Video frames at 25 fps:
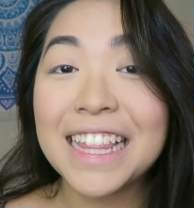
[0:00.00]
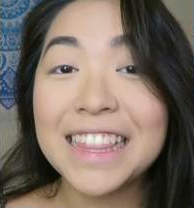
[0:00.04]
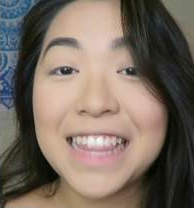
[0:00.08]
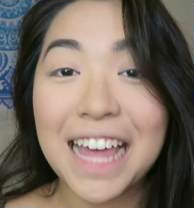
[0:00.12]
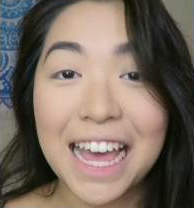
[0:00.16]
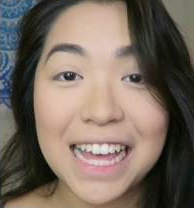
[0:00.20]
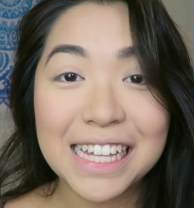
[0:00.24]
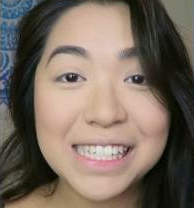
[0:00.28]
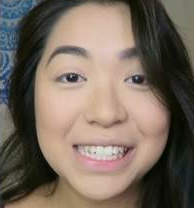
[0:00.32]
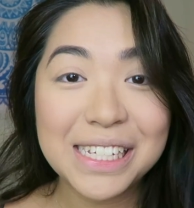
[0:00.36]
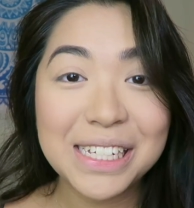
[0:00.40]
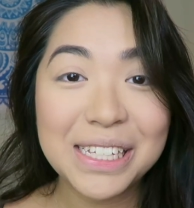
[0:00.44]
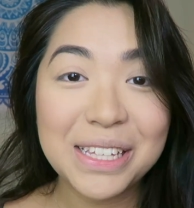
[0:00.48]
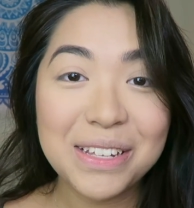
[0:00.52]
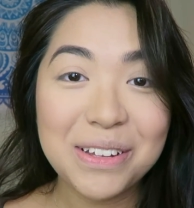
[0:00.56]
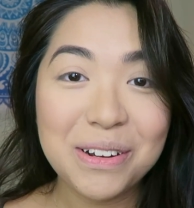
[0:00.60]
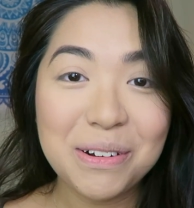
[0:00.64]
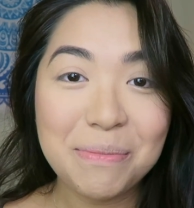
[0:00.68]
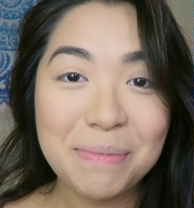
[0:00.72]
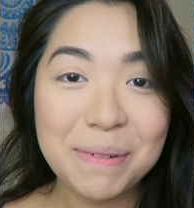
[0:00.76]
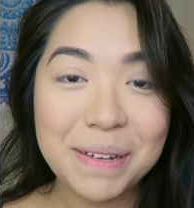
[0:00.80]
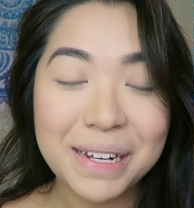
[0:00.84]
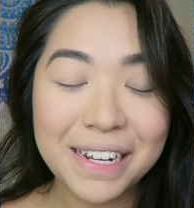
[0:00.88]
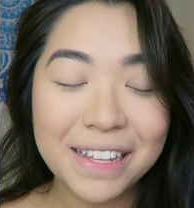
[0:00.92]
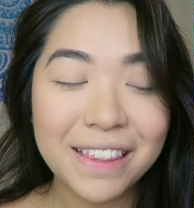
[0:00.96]
that's a
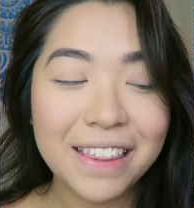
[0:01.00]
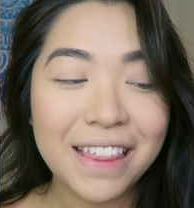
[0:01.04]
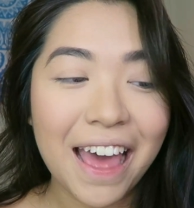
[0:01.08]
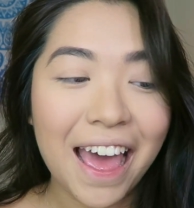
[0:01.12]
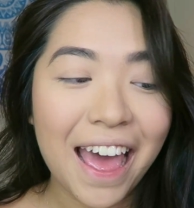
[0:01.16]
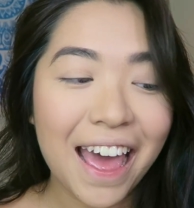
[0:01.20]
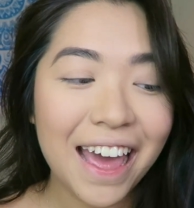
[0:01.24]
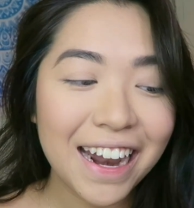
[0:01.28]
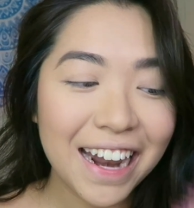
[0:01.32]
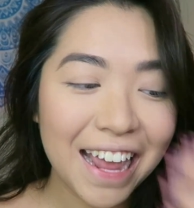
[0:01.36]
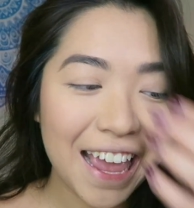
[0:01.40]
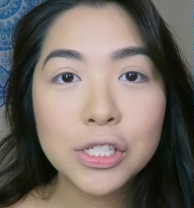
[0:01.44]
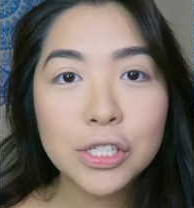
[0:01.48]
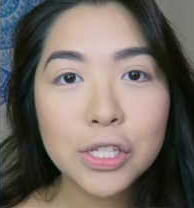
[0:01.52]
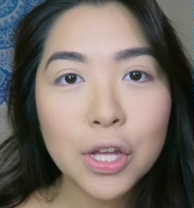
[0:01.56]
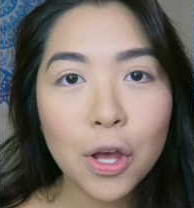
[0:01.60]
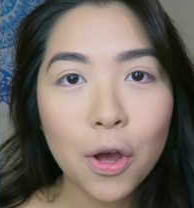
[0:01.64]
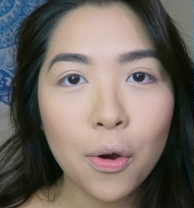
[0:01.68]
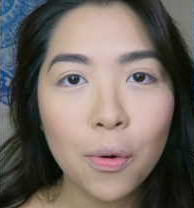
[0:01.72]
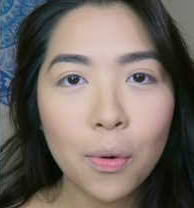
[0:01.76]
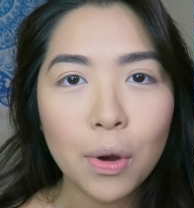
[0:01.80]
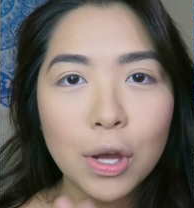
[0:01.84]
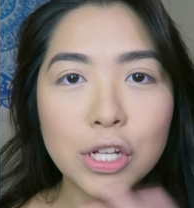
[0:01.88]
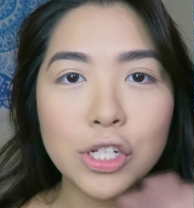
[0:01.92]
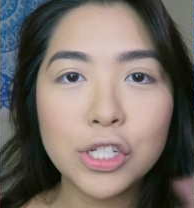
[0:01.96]
little bit of that.
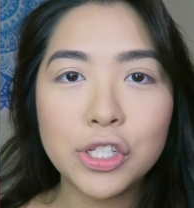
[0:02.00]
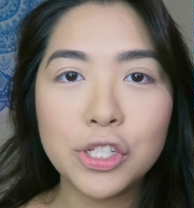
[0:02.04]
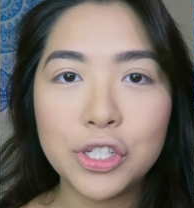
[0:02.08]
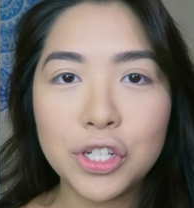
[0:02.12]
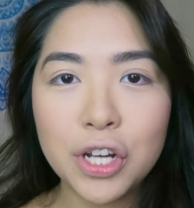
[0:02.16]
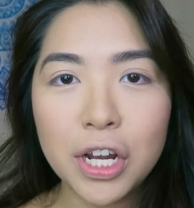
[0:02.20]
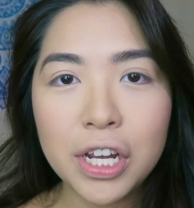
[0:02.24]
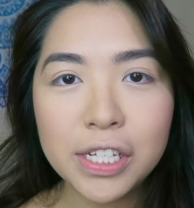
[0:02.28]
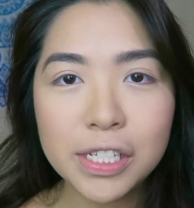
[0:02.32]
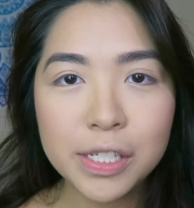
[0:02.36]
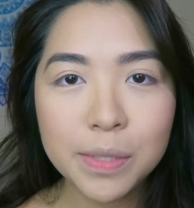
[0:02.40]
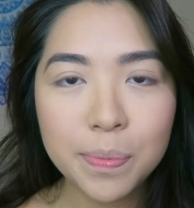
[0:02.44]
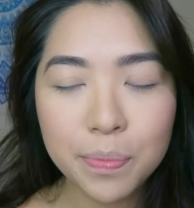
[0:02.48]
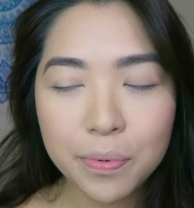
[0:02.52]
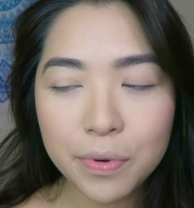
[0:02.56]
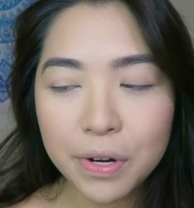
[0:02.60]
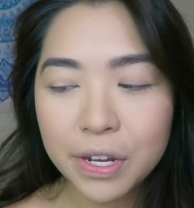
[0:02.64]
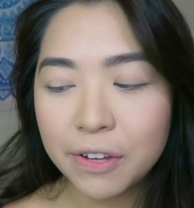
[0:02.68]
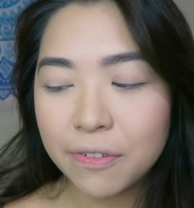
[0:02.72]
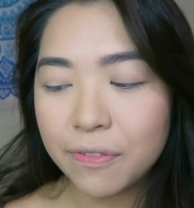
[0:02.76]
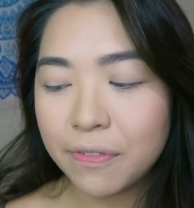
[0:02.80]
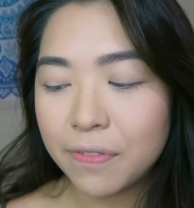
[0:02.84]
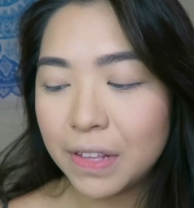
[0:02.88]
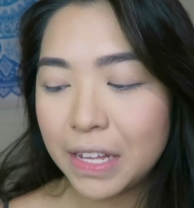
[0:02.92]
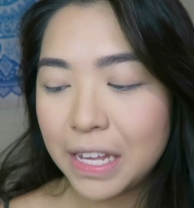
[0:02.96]
So just
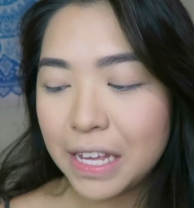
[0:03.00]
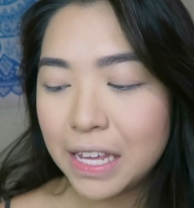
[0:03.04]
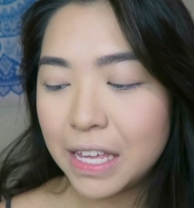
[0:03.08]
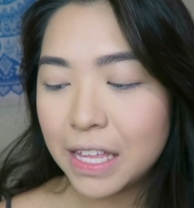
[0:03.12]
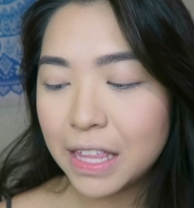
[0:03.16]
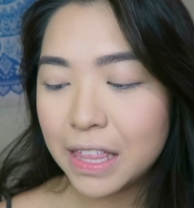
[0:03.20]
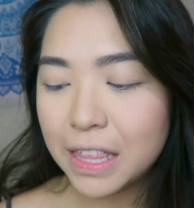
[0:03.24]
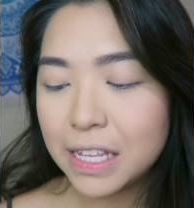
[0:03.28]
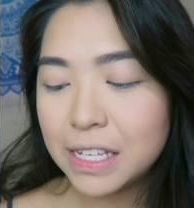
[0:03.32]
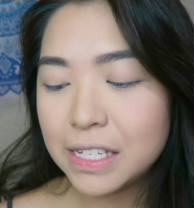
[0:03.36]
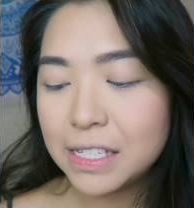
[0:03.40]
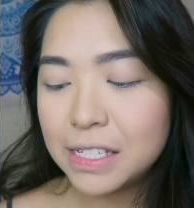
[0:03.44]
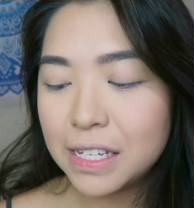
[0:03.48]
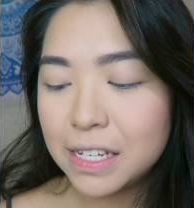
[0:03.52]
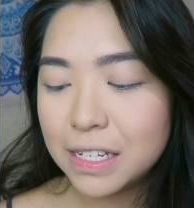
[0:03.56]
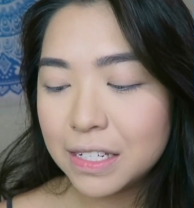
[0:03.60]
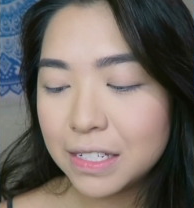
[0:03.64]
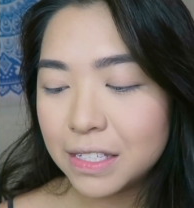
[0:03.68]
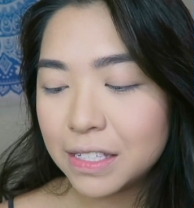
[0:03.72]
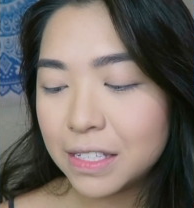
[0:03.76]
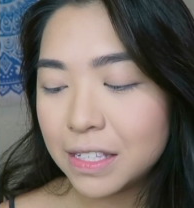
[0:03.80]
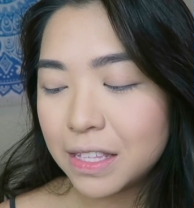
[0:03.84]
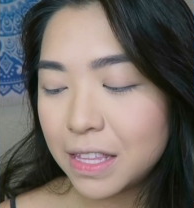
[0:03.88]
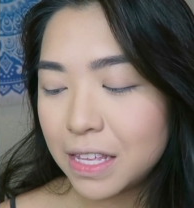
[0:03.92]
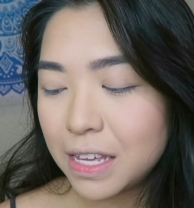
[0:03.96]
briefly, this
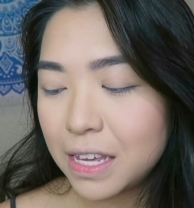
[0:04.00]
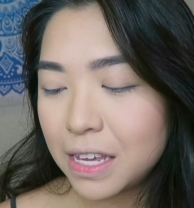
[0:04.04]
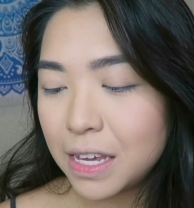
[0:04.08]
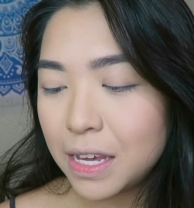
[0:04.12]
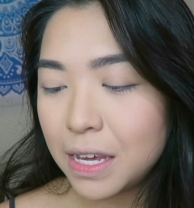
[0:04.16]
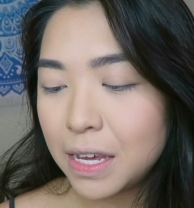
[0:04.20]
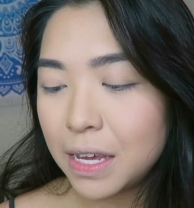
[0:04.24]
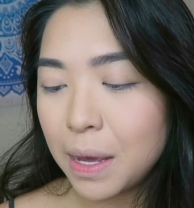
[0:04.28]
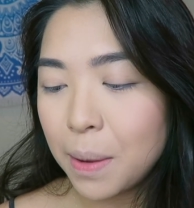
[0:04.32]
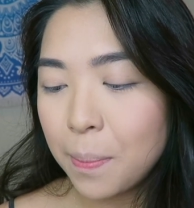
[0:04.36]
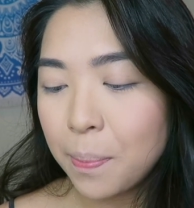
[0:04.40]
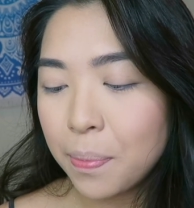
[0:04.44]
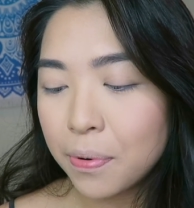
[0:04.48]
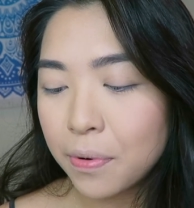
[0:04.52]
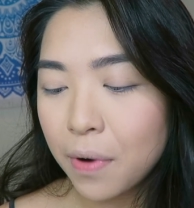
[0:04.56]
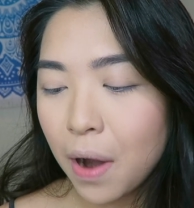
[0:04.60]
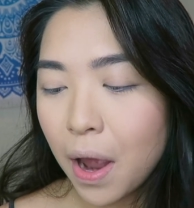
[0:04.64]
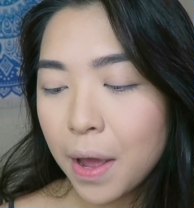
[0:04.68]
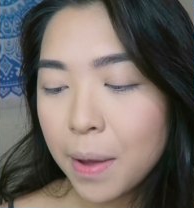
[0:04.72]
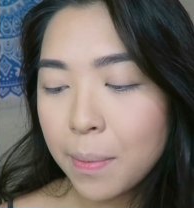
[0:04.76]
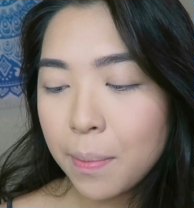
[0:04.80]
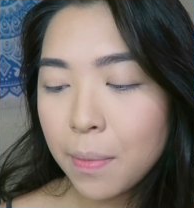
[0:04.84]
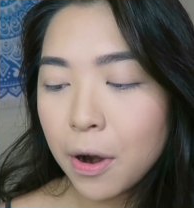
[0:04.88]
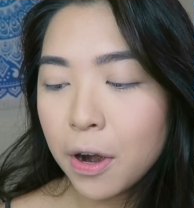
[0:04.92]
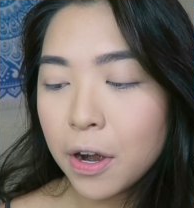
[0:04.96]
is the
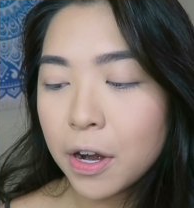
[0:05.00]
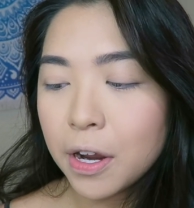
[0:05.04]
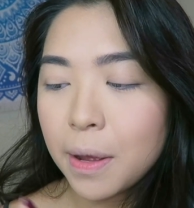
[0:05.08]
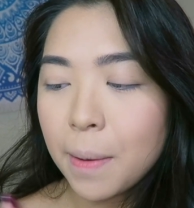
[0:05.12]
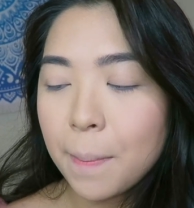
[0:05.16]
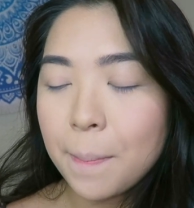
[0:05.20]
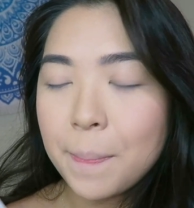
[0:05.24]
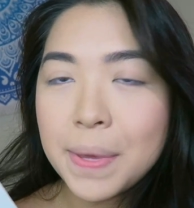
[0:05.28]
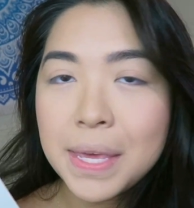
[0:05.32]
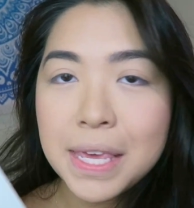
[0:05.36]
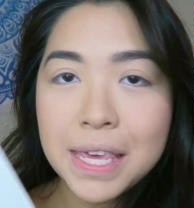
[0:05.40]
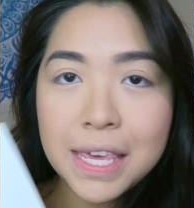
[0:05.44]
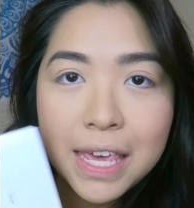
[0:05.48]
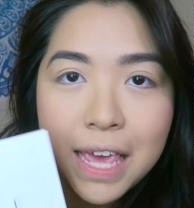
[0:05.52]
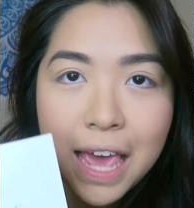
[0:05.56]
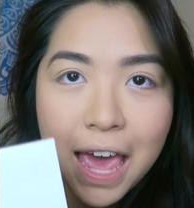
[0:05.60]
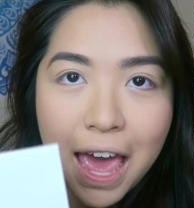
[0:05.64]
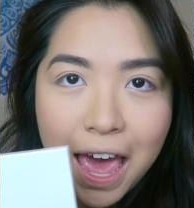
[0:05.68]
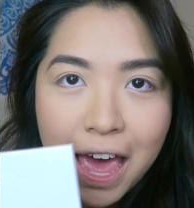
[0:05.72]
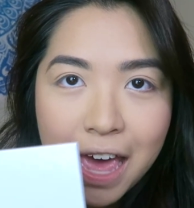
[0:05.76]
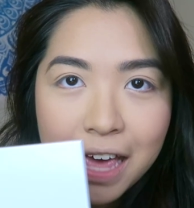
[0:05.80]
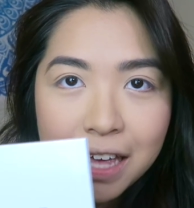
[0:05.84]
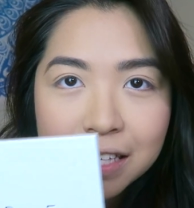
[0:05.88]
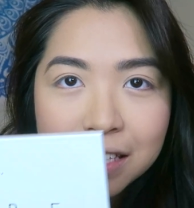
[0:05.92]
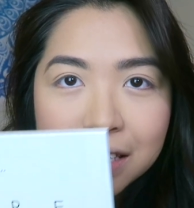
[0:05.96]
Primark
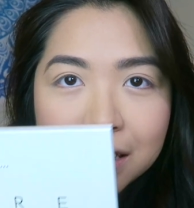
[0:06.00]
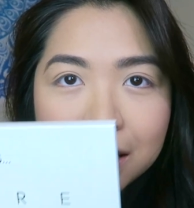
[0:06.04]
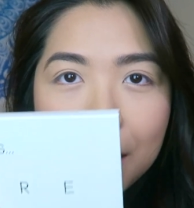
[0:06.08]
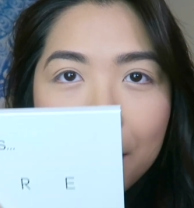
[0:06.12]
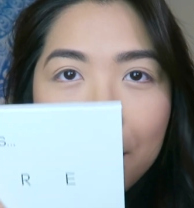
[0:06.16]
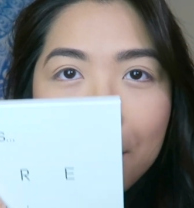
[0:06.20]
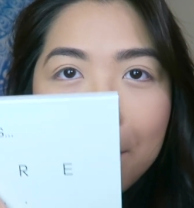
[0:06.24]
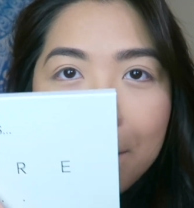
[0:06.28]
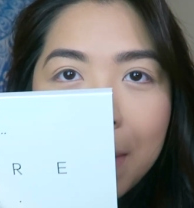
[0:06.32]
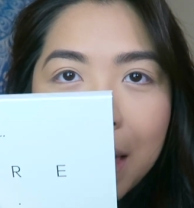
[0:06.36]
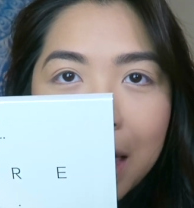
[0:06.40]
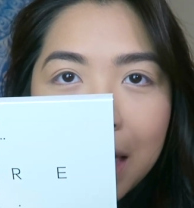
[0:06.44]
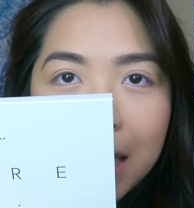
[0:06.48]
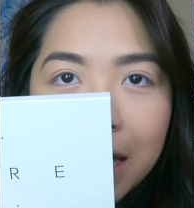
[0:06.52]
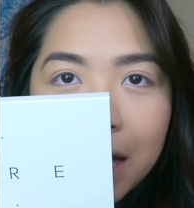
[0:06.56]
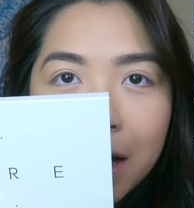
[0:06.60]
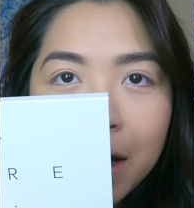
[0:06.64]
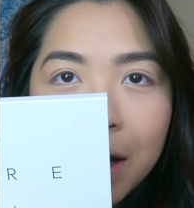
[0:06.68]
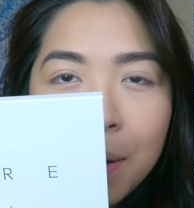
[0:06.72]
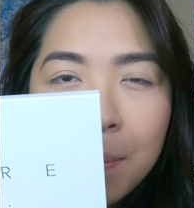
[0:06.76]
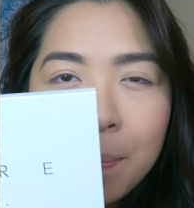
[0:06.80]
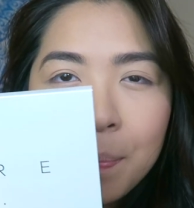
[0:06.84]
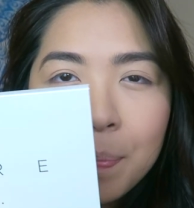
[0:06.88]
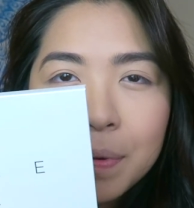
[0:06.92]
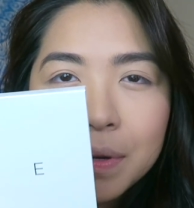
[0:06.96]
PS
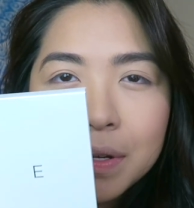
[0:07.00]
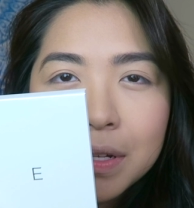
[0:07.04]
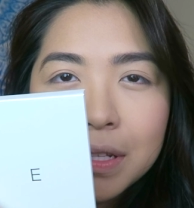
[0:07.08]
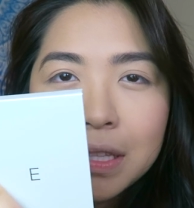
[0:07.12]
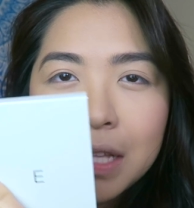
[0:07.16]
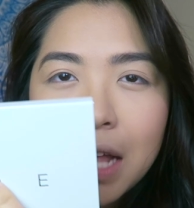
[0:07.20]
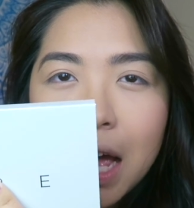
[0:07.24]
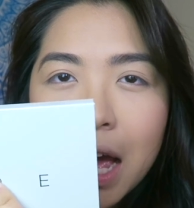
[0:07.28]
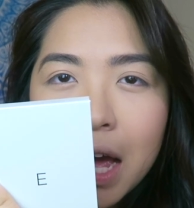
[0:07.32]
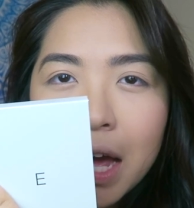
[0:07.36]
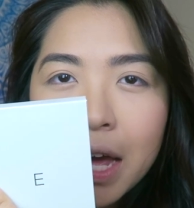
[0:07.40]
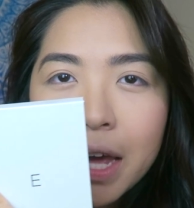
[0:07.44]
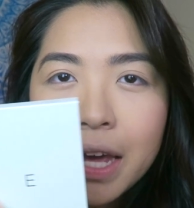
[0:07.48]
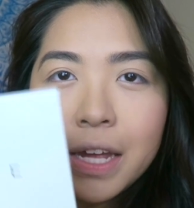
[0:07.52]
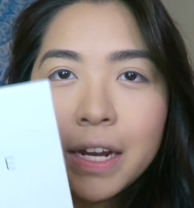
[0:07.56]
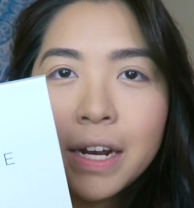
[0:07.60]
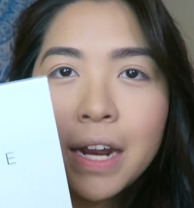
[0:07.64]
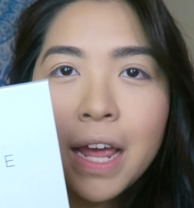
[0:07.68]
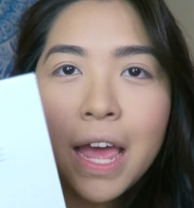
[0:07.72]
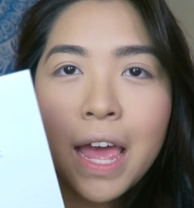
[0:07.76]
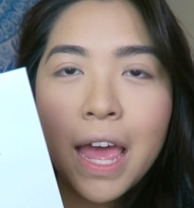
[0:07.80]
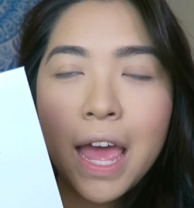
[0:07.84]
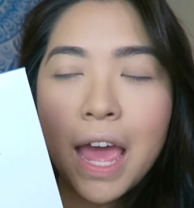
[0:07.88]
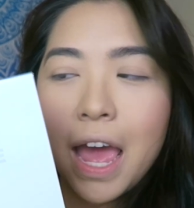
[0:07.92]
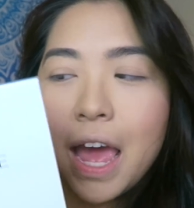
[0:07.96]
makeup line,